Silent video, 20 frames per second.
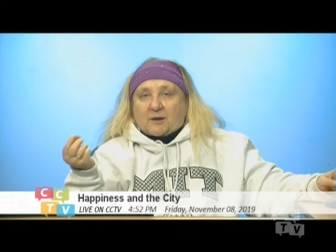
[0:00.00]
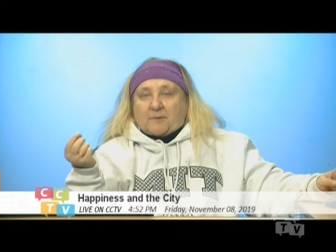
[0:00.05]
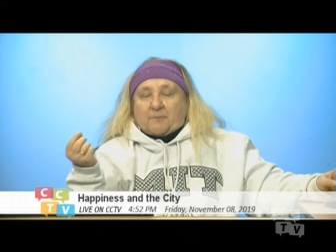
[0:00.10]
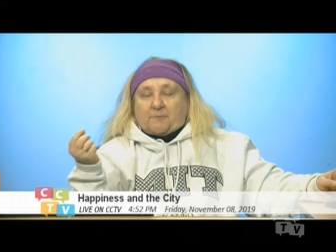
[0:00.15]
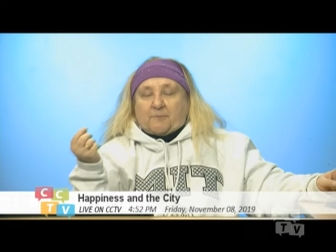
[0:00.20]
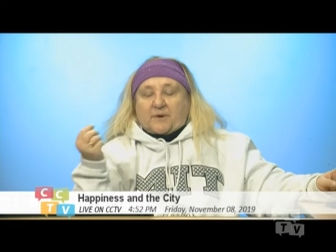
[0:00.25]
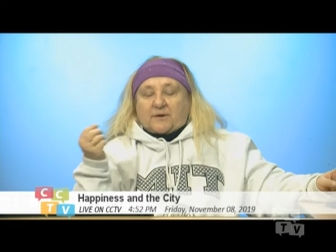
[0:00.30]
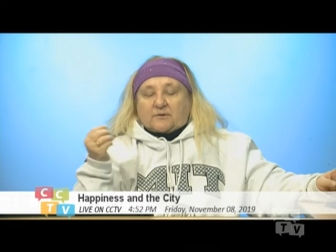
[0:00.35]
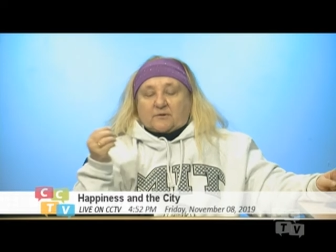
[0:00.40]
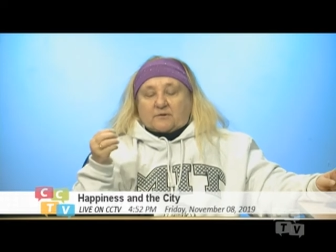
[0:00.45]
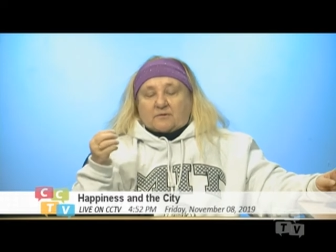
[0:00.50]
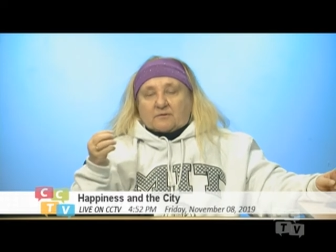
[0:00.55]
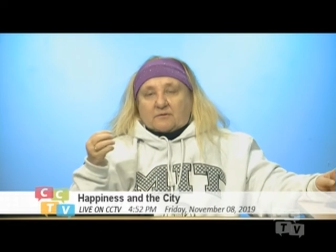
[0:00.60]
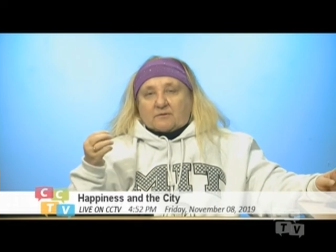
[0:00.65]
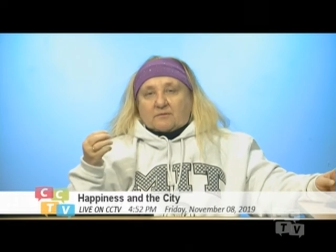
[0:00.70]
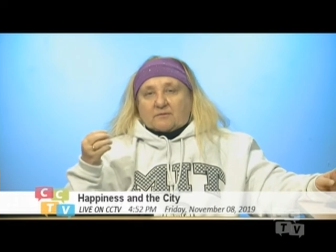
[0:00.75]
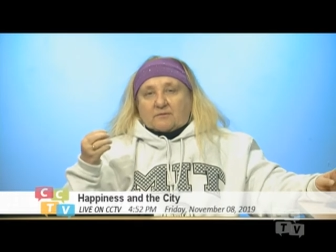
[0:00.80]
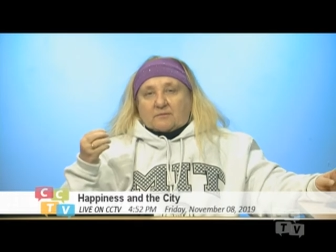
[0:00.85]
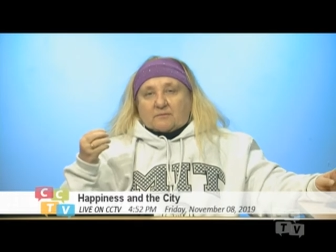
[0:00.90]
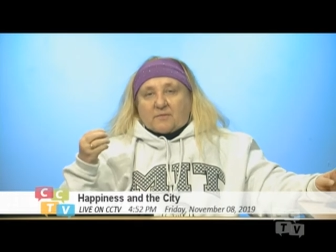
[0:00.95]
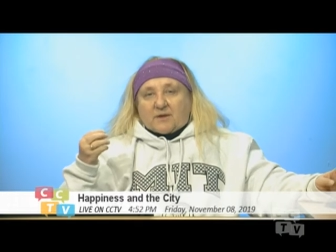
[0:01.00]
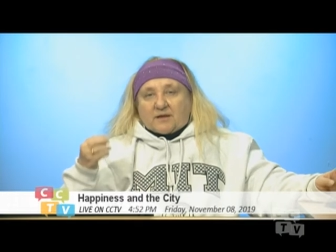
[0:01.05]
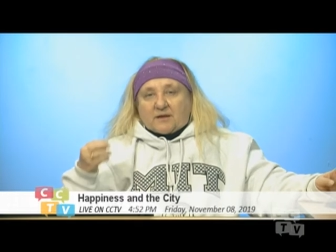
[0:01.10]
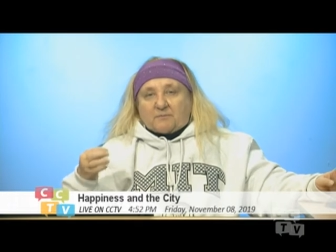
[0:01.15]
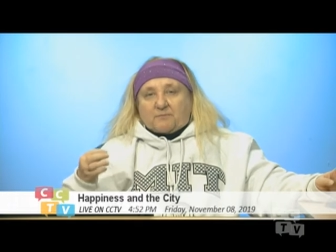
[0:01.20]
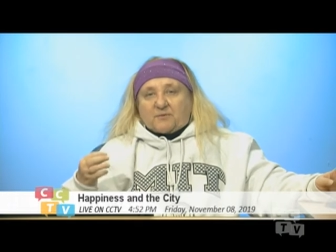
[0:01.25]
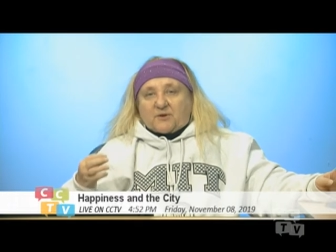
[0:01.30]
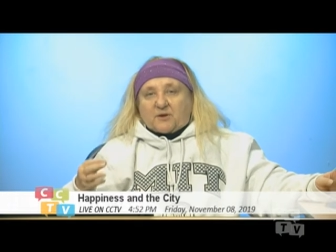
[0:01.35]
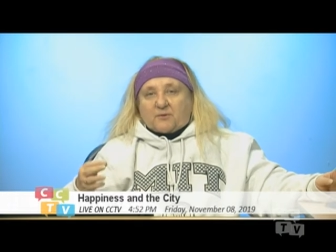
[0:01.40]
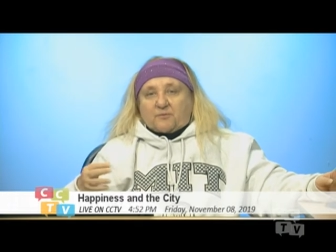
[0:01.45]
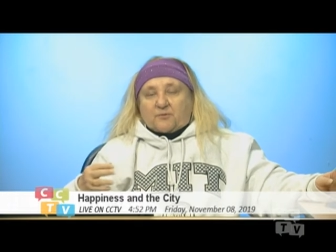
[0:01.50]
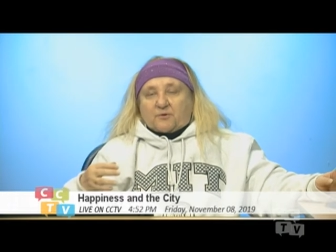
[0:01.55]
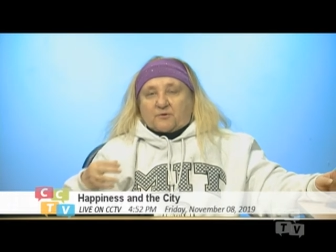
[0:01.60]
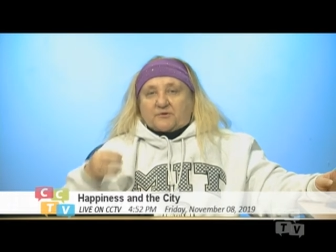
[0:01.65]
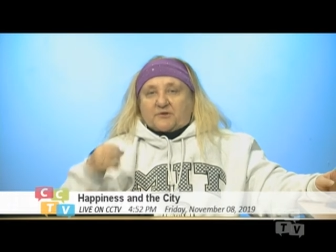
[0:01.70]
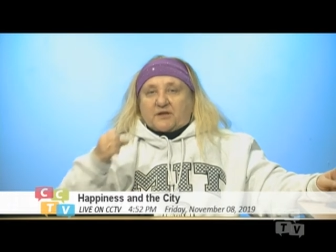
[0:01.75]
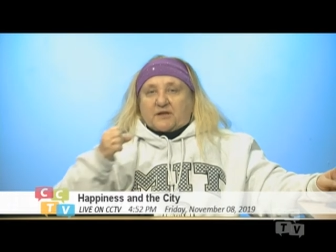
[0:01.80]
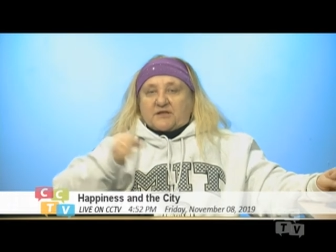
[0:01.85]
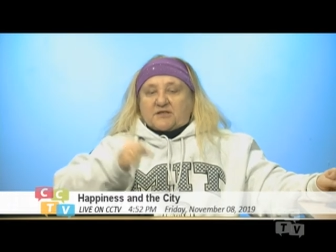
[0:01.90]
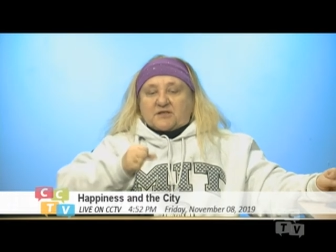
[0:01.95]
but many people,
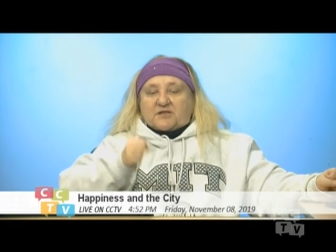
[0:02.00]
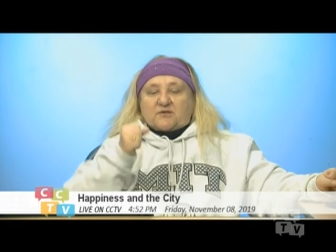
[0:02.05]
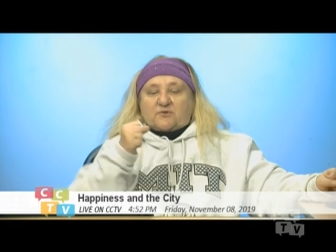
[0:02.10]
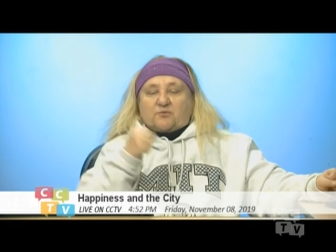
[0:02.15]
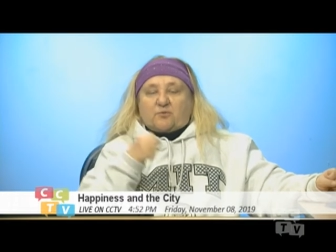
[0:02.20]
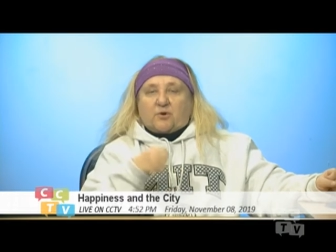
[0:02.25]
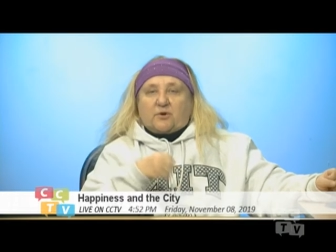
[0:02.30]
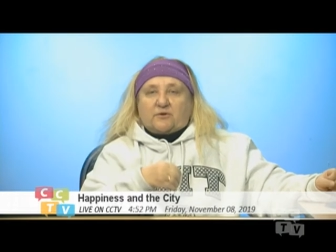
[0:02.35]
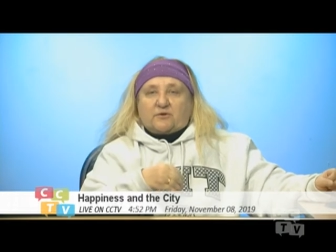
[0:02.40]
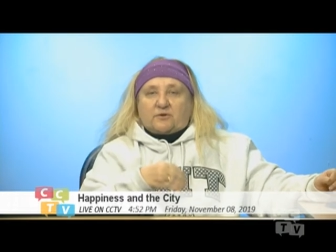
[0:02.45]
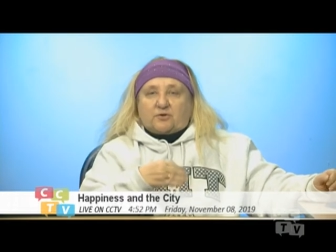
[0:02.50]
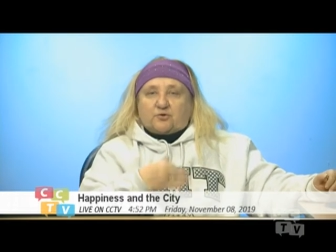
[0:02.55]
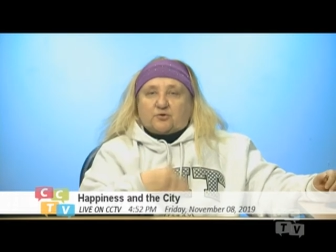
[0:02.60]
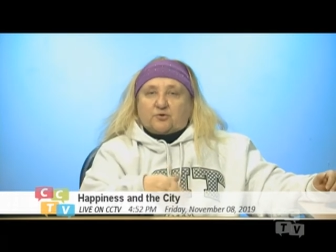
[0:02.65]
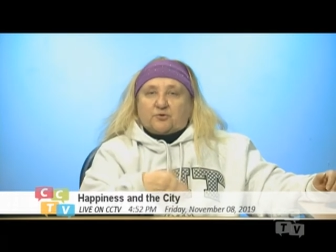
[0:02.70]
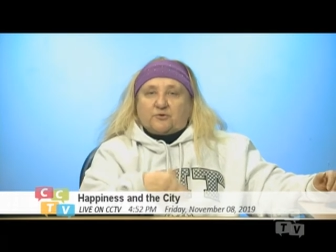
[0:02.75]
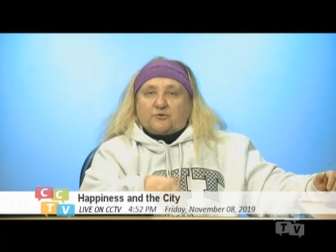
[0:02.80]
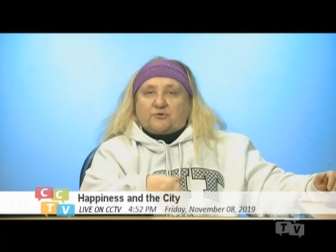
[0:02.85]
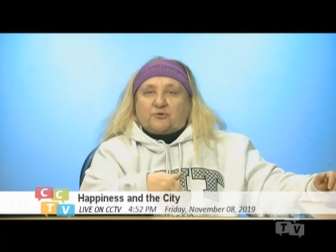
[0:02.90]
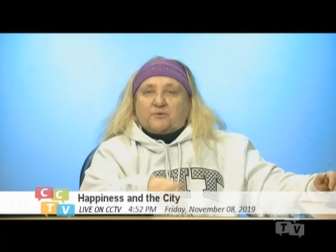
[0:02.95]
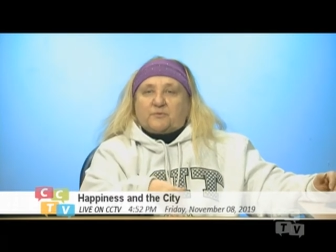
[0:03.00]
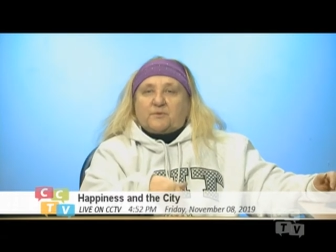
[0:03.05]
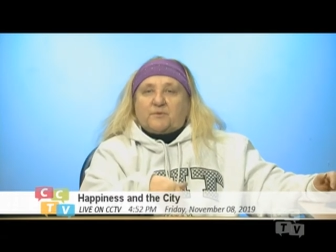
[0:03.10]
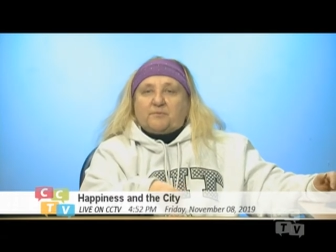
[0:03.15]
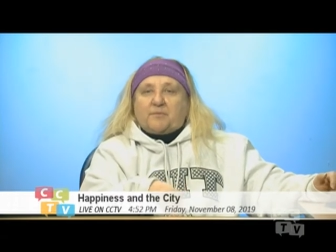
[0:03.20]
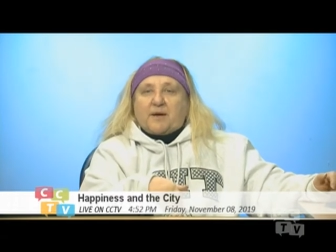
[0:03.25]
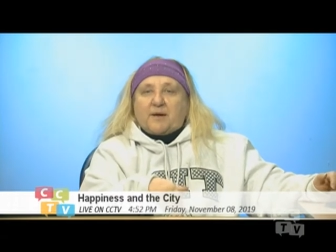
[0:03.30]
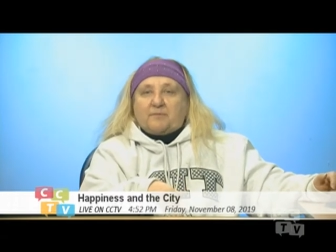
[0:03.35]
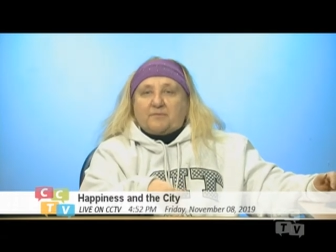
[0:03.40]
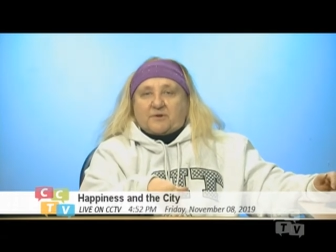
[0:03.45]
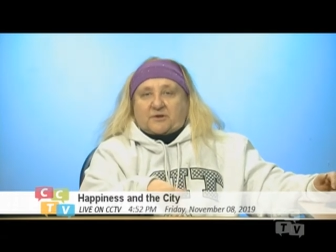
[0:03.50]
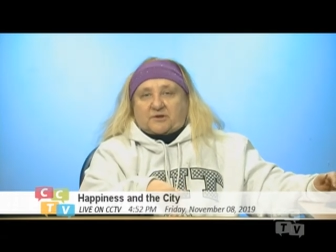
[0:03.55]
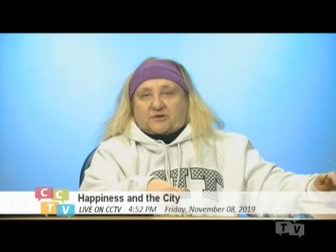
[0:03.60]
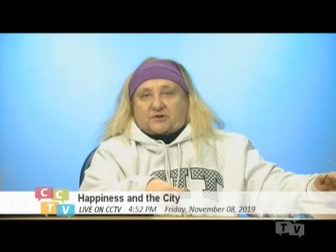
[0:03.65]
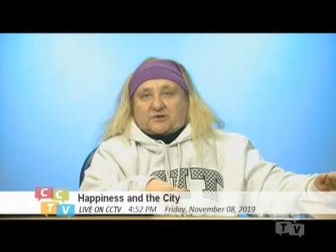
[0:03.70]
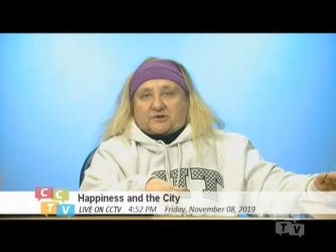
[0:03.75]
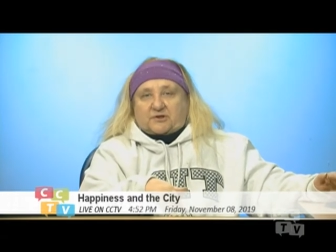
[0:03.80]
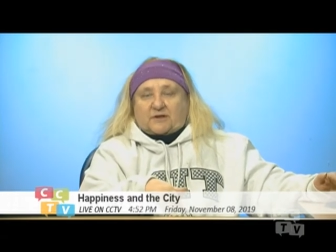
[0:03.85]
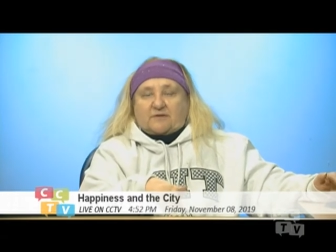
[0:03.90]
they just want truth to be published.